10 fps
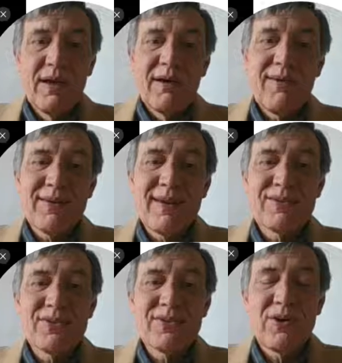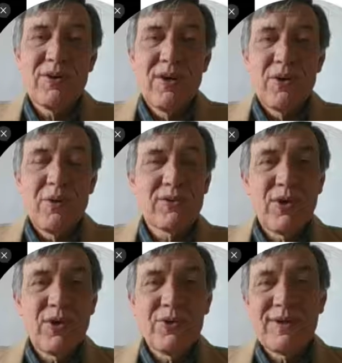Okay, so we all
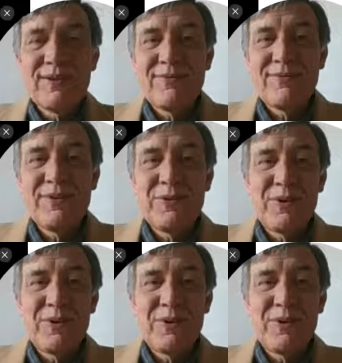know that if you